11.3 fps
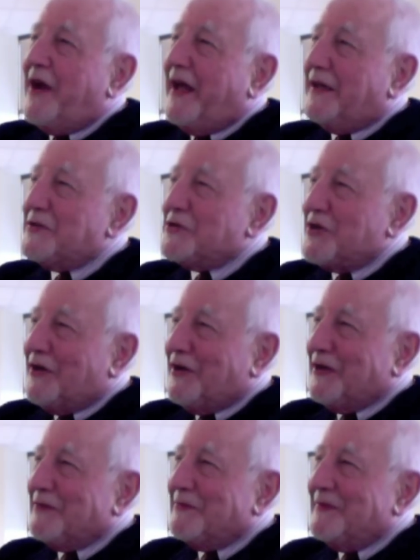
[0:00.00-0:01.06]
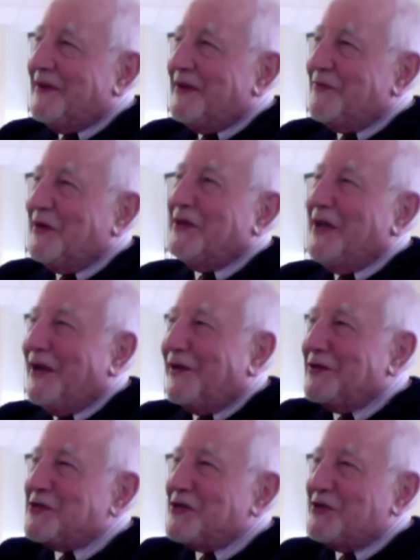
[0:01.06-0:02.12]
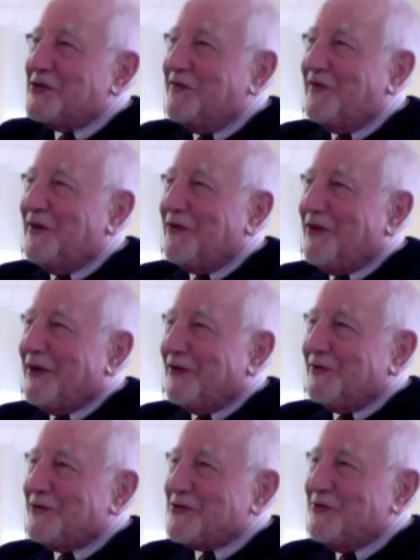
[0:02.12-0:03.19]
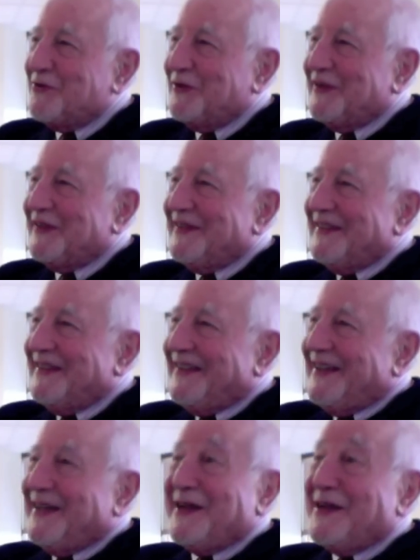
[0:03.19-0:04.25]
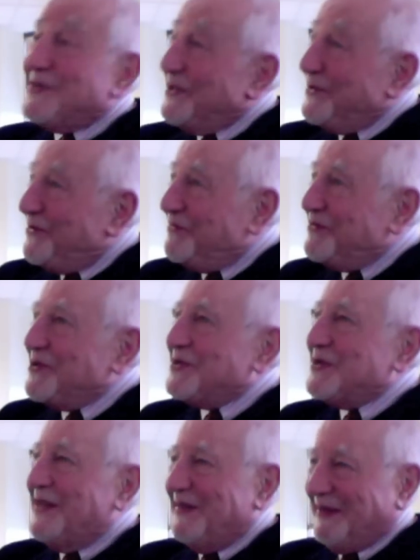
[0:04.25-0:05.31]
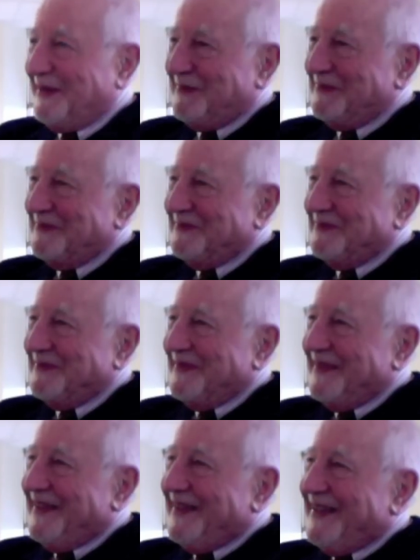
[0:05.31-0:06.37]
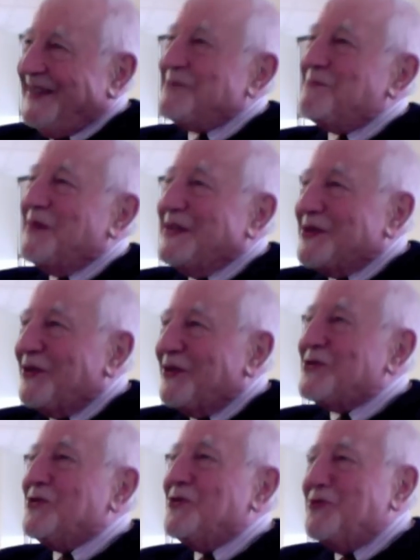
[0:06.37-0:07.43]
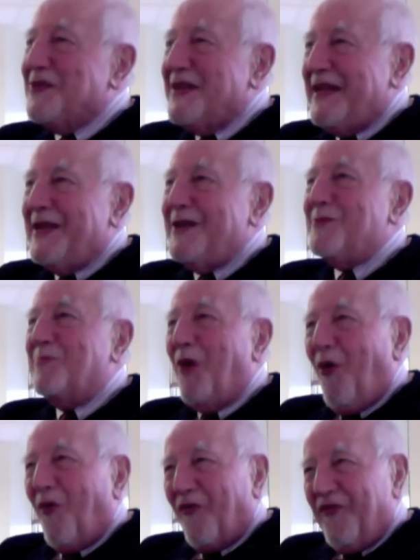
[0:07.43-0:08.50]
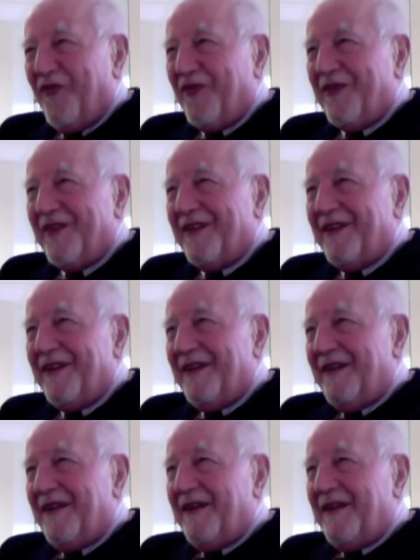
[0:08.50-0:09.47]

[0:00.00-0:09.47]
is so hands-on when Yale is such a theoretical school. And I say, you've just said it. It's because you need both